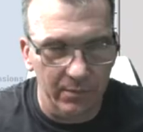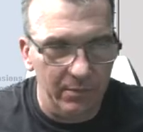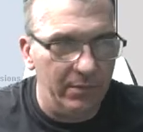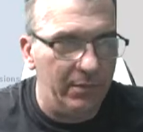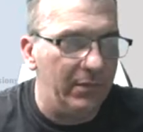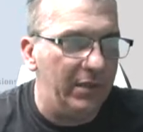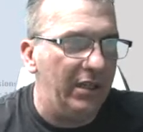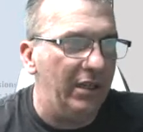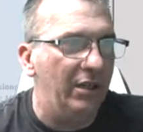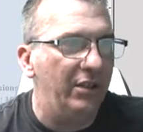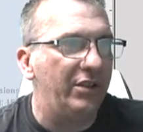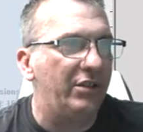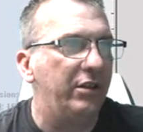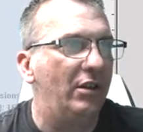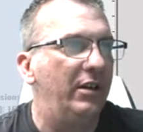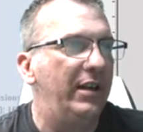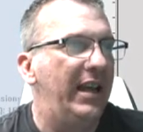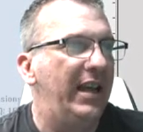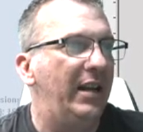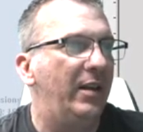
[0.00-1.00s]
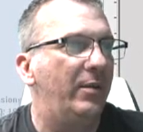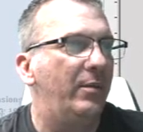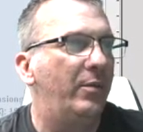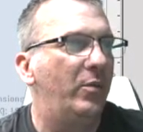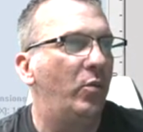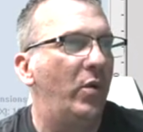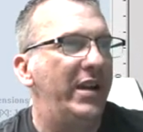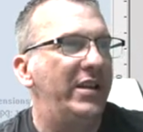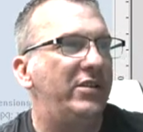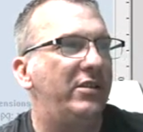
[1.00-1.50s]
you just learn how to
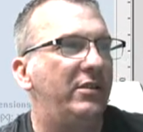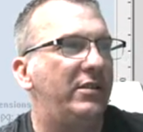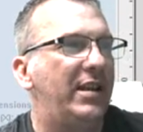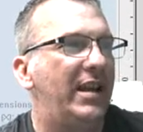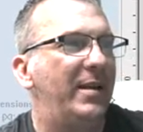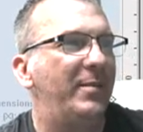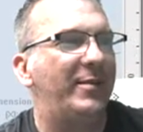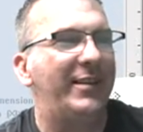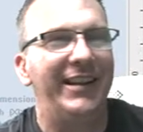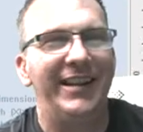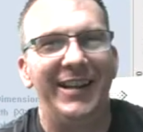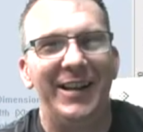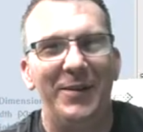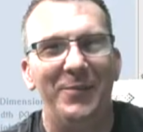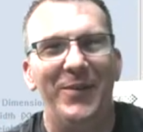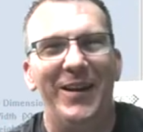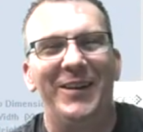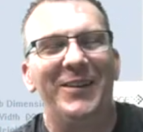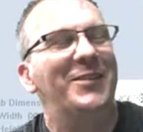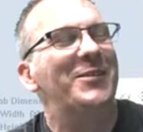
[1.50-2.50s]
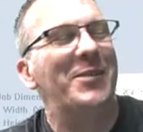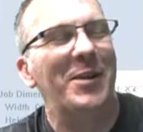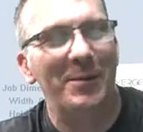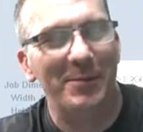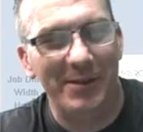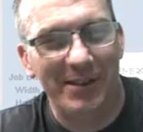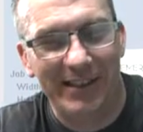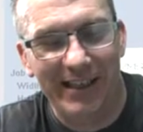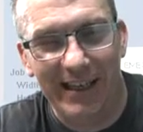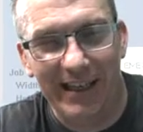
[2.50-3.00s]
waste your time cleaning up vectors. No, I'm
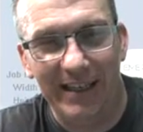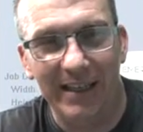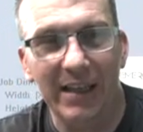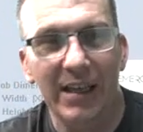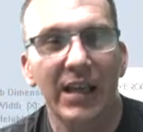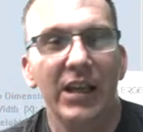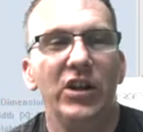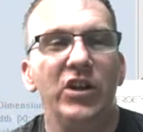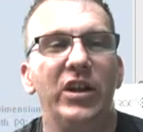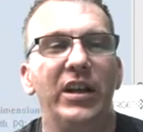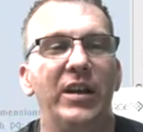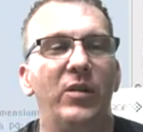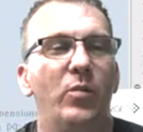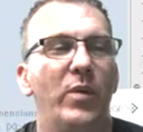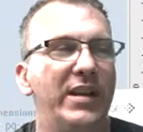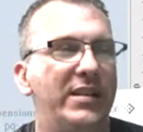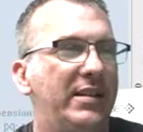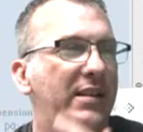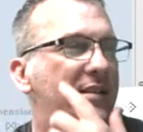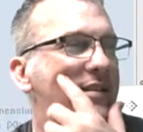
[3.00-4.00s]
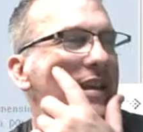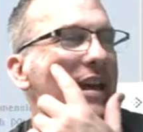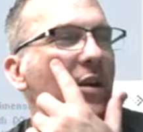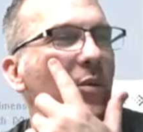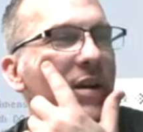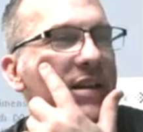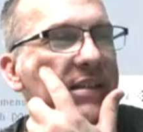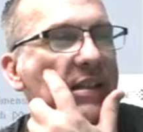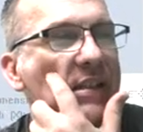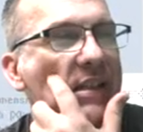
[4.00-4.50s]
just kidding. You didn't waste it. It's not a
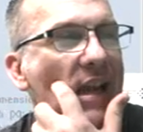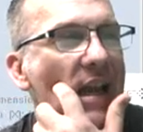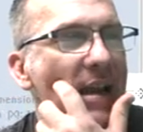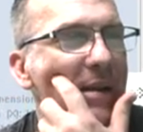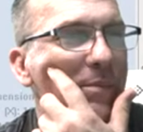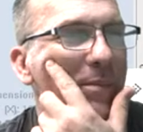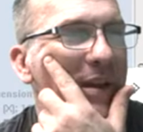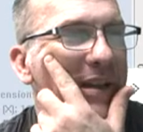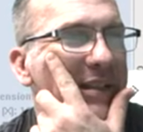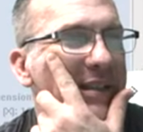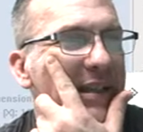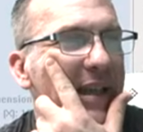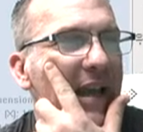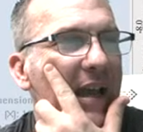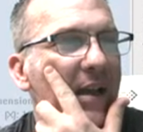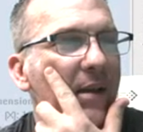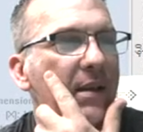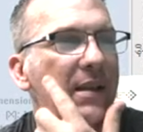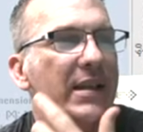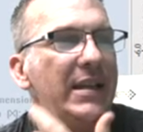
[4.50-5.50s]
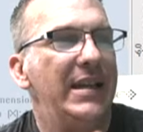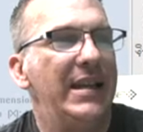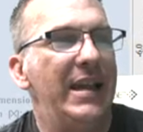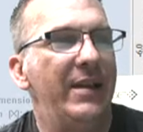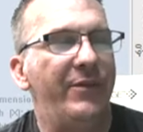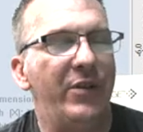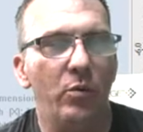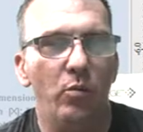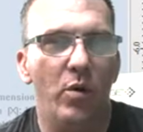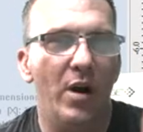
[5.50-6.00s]
waste of time, but if
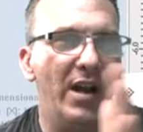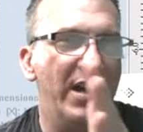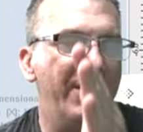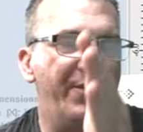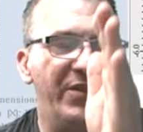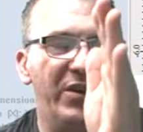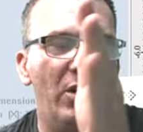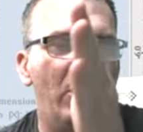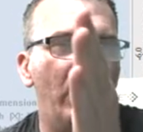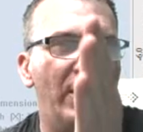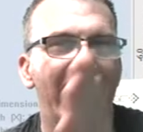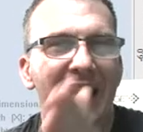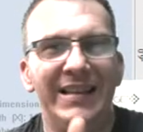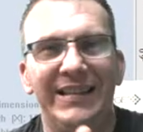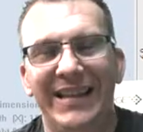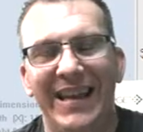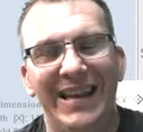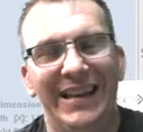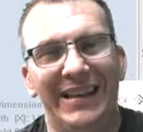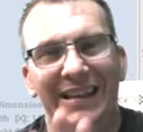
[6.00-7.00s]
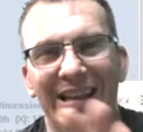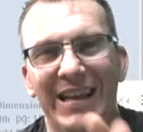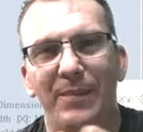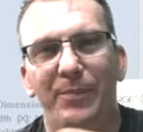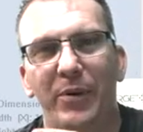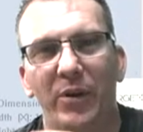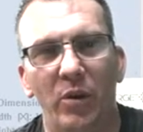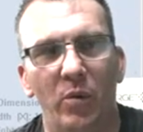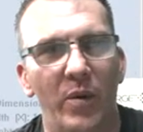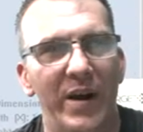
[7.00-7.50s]
you don't like that lip
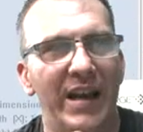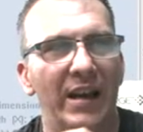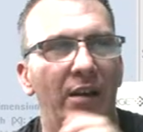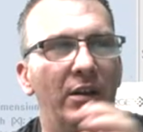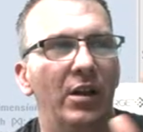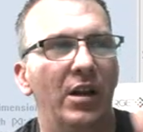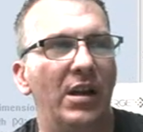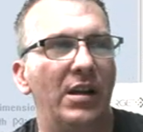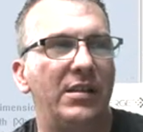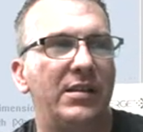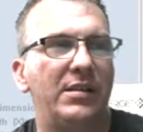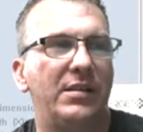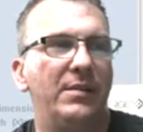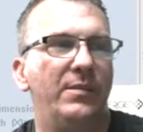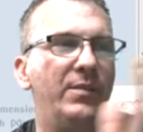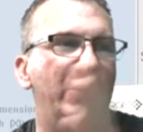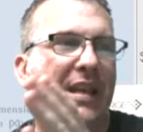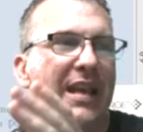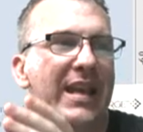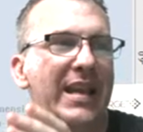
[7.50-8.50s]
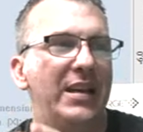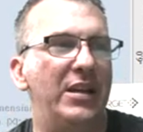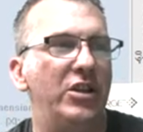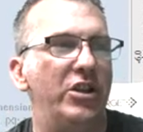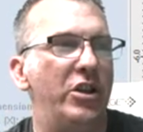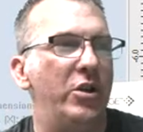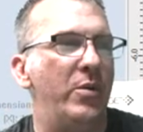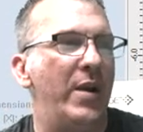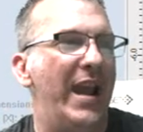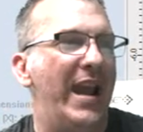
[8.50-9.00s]
or the way it looks, then
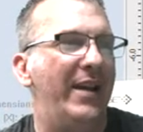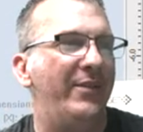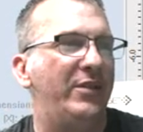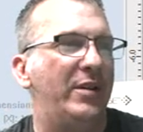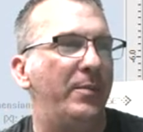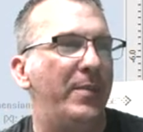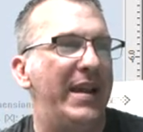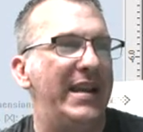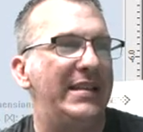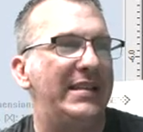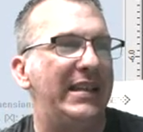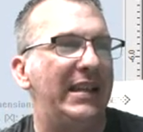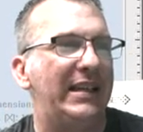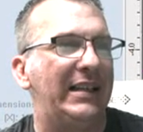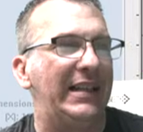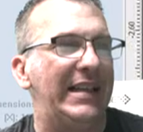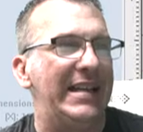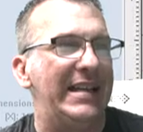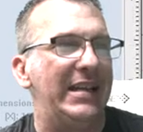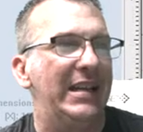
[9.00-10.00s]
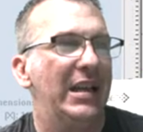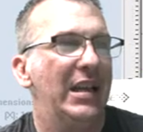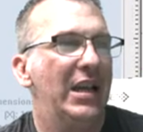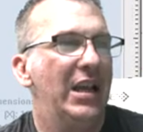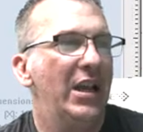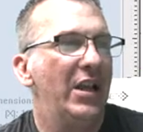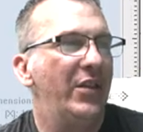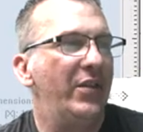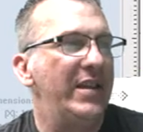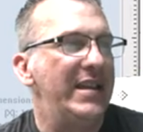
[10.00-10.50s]
you have to basically,
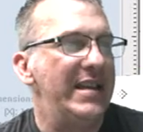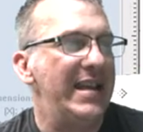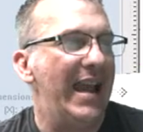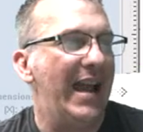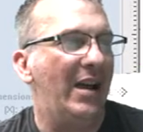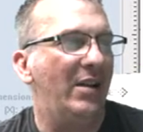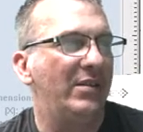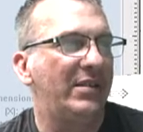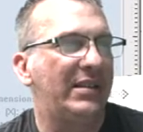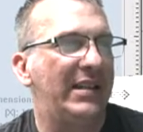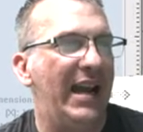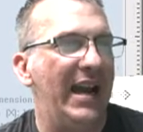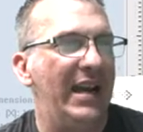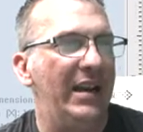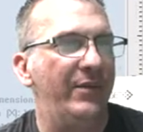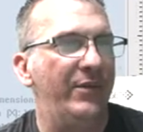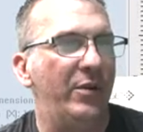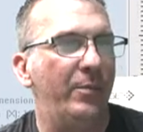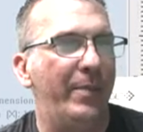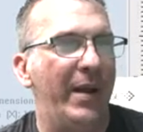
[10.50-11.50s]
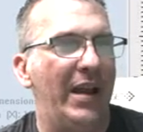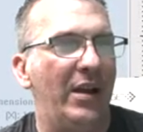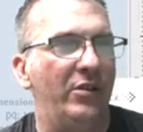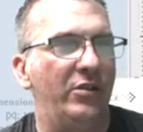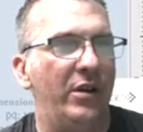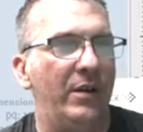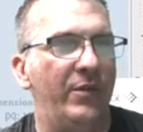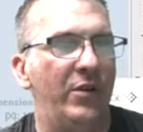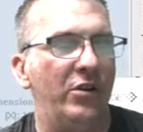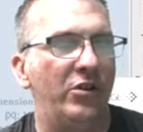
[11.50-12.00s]
the outside of your boundary
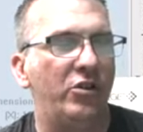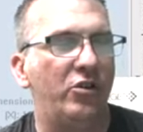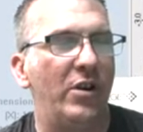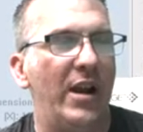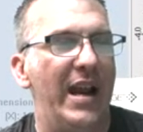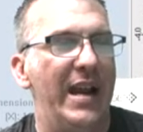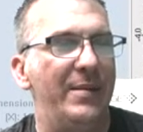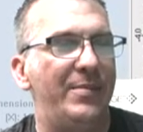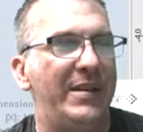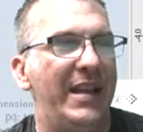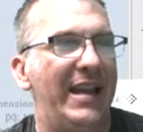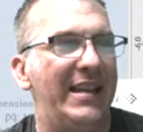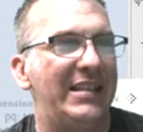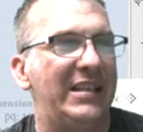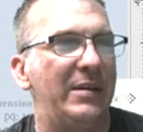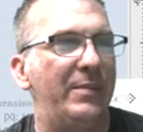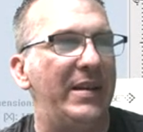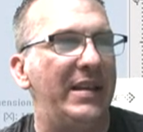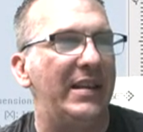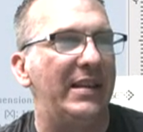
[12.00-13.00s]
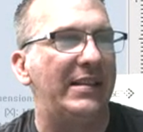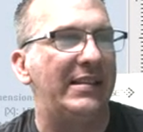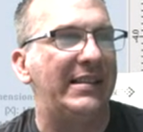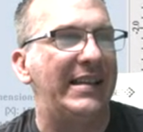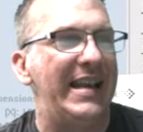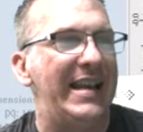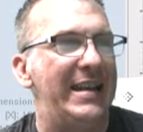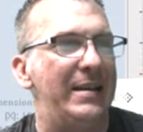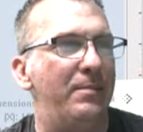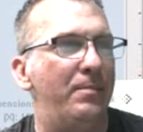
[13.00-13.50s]
of your stripes has to be the
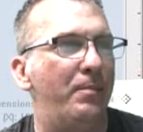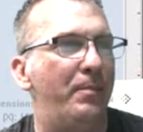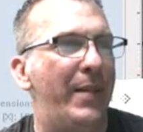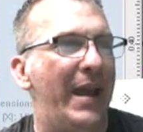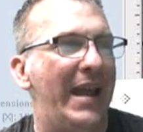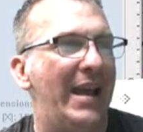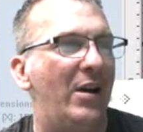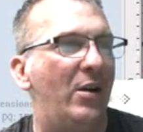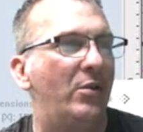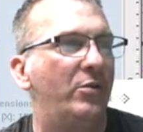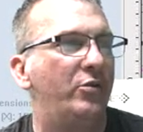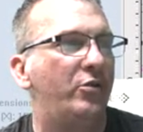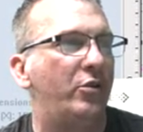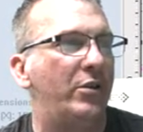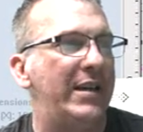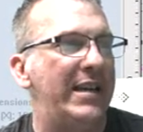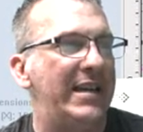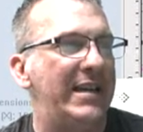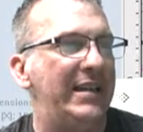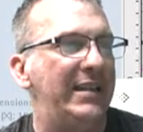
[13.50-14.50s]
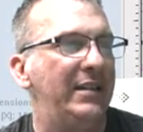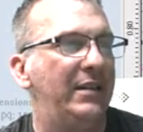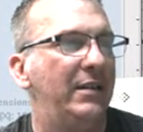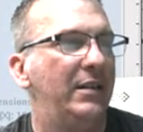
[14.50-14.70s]
same boundary,